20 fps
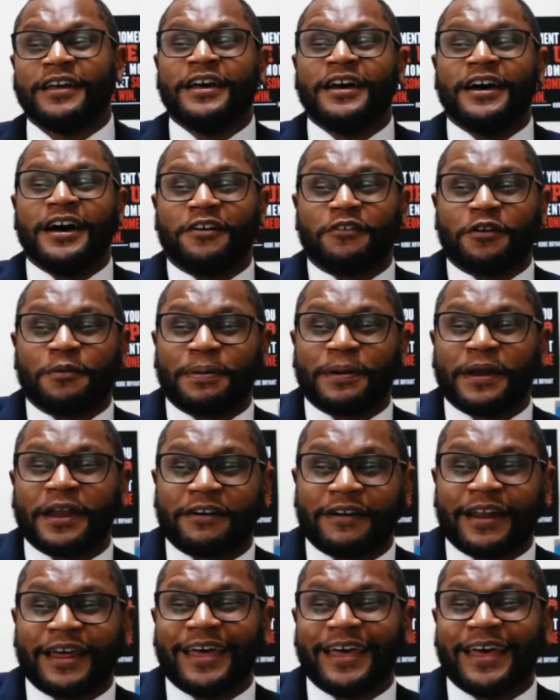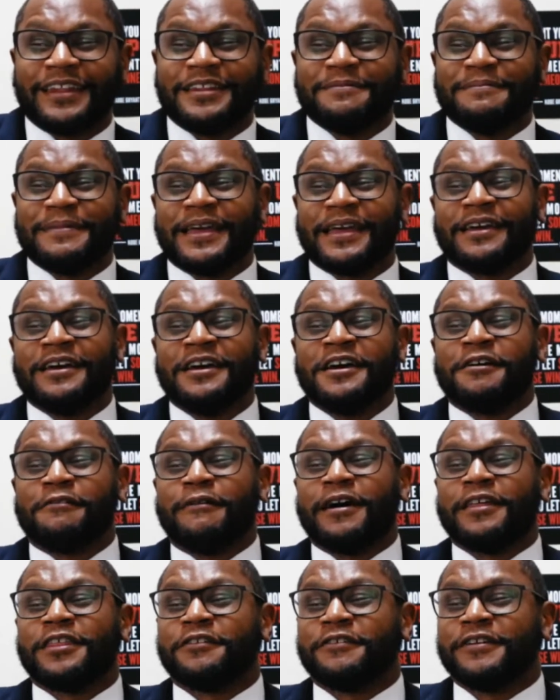a repair I had to make,
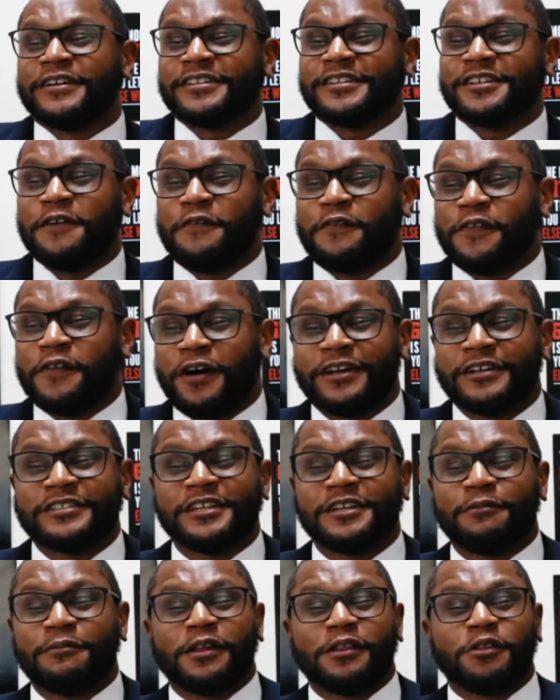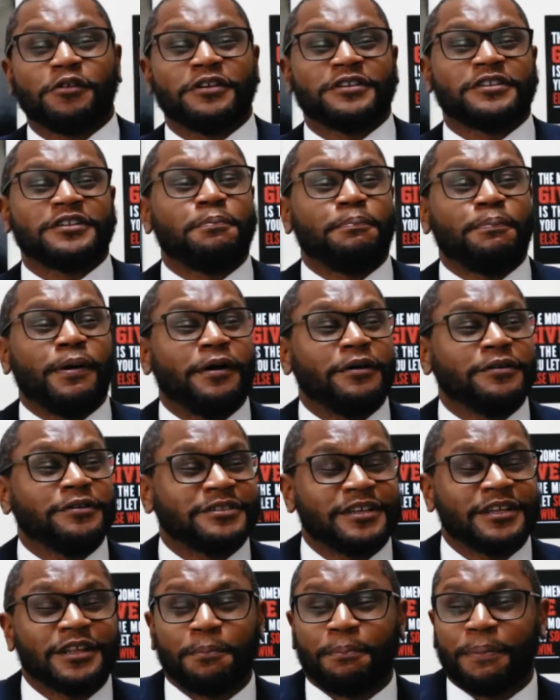whether it's the faucet, whether it's the post to
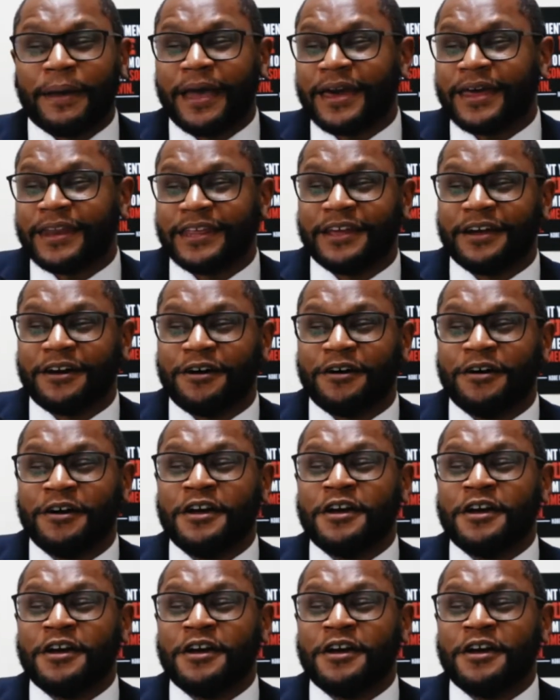the patio,